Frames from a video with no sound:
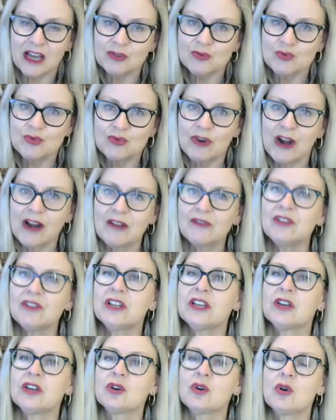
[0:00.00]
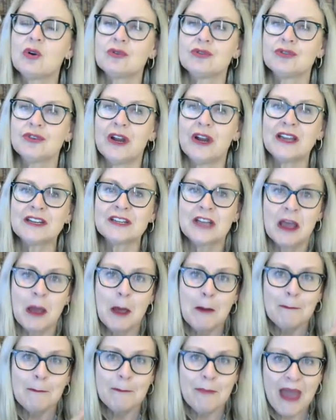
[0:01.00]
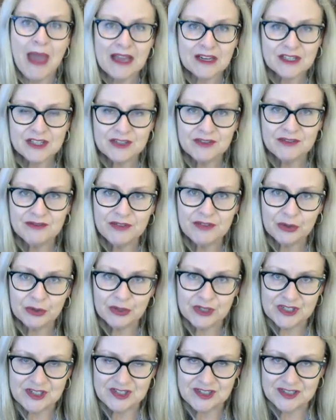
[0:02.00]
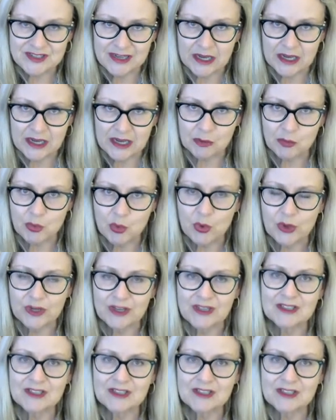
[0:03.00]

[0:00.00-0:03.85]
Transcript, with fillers: unraveling a contract back to the very starting point.